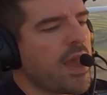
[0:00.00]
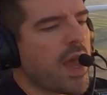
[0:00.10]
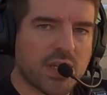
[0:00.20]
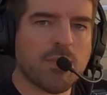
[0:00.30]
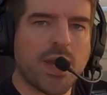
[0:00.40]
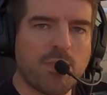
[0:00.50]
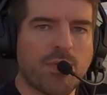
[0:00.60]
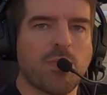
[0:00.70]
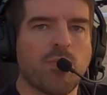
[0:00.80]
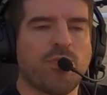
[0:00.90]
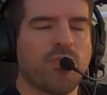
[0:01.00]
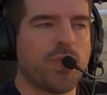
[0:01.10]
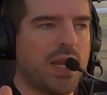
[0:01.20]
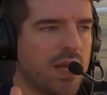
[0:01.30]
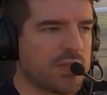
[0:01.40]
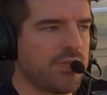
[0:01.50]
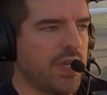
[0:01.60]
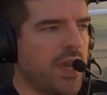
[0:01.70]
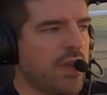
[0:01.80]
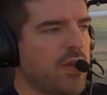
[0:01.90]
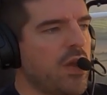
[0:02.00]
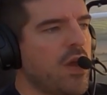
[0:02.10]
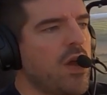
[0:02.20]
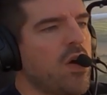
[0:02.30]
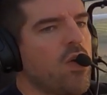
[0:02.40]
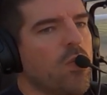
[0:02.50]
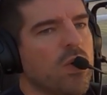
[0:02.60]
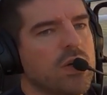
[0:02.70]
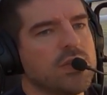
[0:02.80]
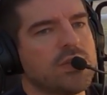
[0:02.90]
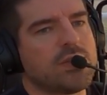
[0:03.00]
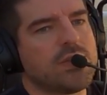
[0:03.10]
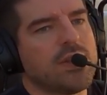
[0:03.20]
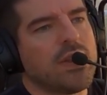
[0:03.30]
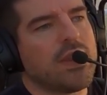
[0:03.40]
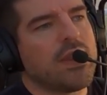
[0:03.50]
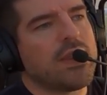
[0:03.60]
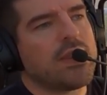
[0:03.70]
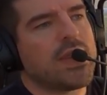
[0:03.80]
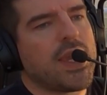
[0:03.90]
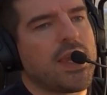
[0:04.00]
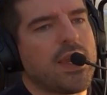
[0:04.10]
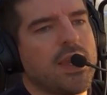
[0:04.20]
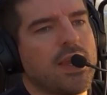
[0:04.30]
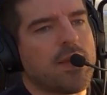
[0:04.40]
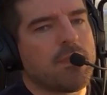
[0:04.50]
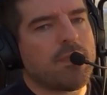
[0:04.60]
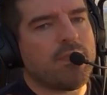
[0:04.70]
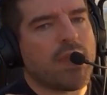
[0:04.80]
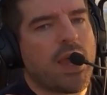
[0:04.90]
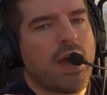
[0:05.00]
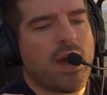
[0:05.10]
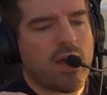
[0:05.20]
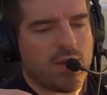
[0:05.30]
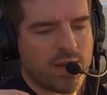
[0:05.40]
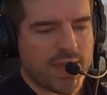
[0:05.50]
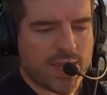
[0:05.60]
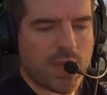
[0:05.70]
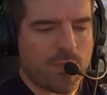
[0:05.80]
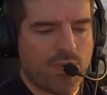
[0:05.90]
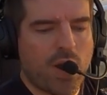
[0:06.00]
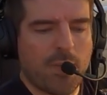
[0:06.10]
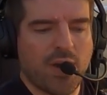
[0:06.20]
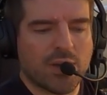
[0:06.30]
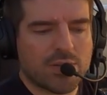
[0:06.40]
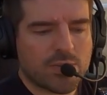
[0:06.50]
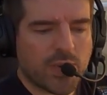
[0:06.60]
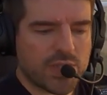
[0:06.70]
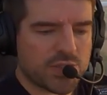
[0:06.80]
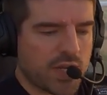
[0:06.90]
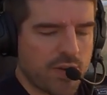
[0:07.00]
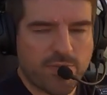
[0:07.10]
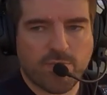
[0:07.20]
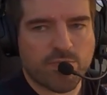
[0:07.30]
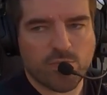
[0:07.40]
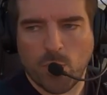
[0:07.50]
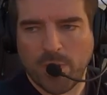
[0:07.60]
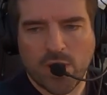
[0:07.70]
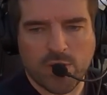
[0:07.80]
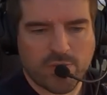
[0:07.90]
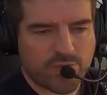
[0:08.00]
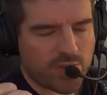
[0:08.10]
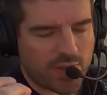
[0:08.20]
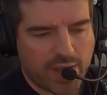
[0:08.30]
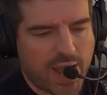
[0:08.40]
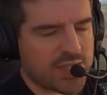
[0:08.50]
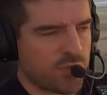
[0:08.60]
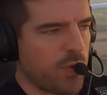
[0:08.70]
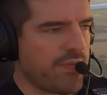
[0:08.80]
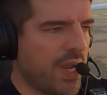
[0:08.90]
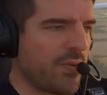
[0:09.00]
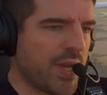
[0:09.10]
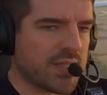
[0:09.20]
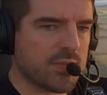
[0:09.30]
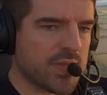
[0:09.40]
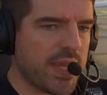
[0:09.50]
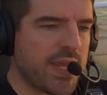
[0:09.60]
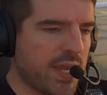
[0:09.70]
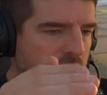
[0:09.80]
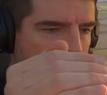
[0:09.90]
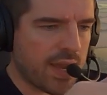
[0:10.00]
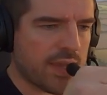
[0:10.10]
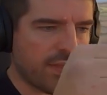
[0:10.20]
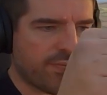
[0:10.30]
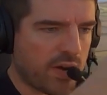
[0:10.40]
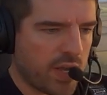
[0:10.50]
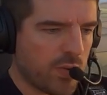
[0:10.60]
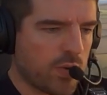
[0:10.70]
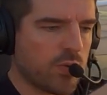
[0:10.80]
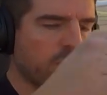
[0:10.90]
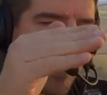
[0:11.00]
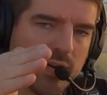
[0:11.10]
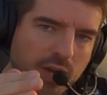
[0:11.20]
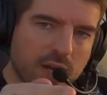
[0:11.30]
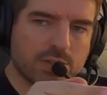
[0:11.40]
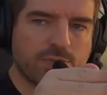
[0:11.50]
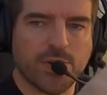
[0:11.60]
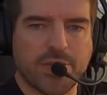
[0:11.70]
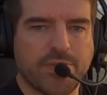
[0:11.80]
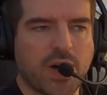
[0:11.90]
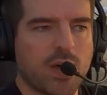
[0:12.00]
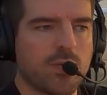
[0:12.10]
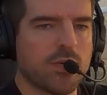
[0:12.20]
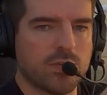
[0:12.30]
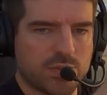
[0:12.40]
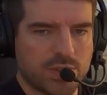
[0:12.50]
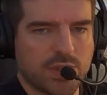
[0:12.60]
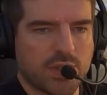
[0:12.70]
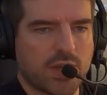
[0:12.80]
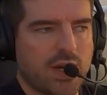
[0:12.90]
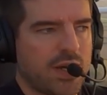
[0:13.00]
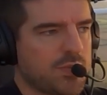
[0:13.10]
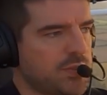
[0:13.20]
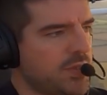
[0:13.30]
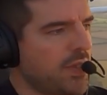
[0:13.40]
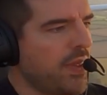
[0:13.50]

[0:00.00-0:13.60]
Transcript: So the main problem from the last video was the uh, leaky primer, which I've removed I had to remove it anyway because it was leaking at, at, the firewall, where it goes through the firewall to the carbs.